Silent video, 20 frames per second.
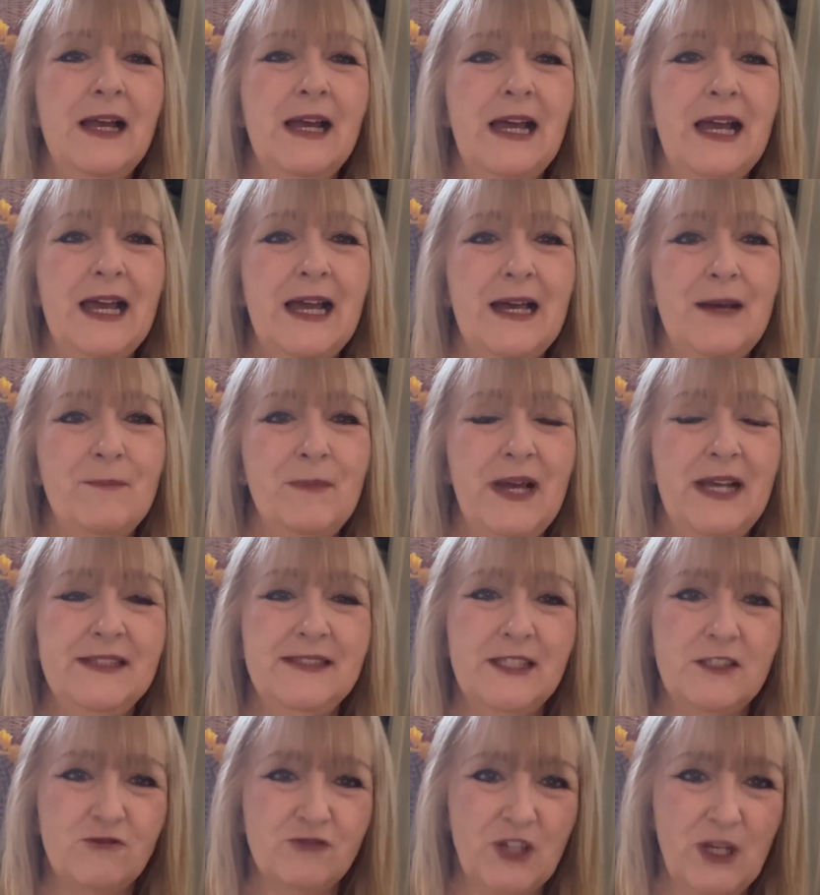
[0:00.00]
Um, I
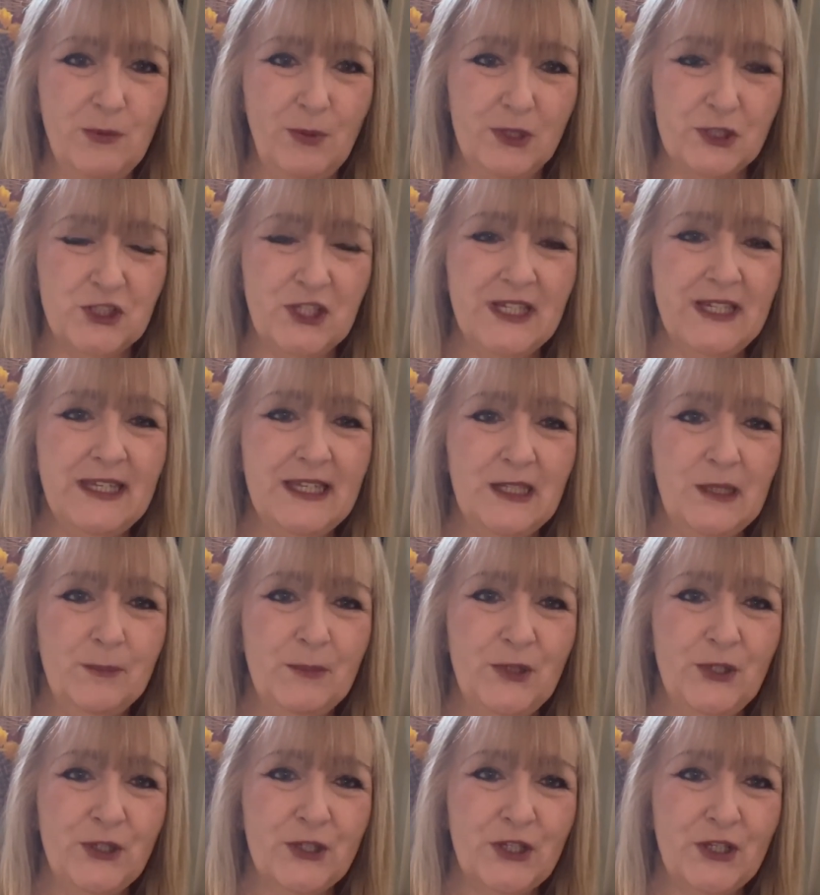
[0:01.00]
did try watching
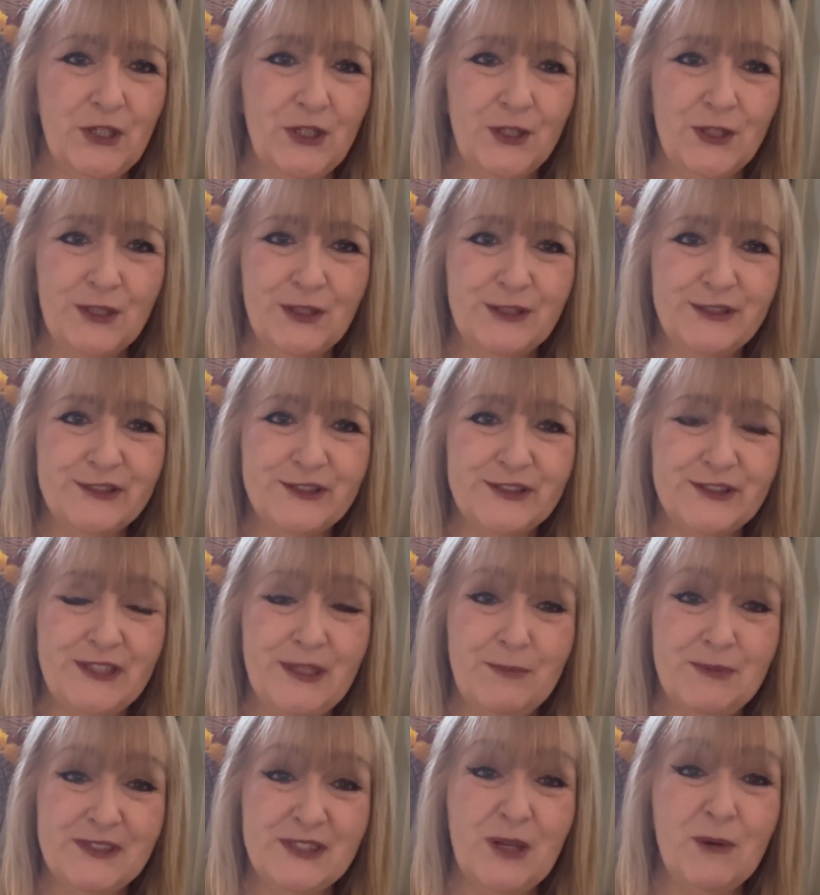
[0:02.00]
Gilmore Girls.
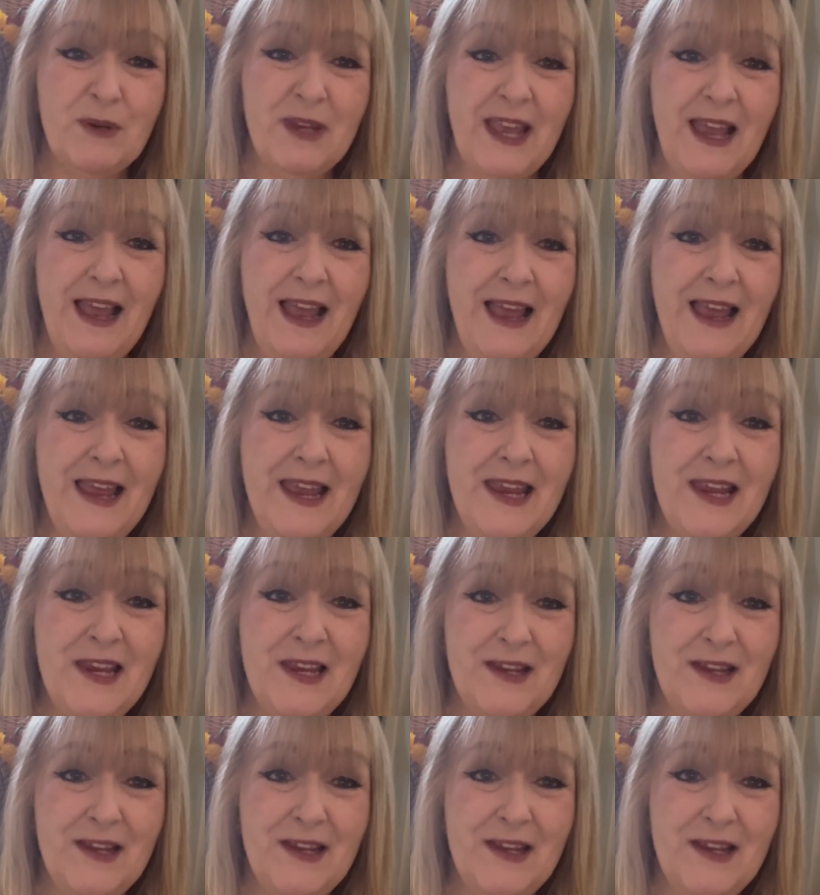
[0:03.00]
It was okay.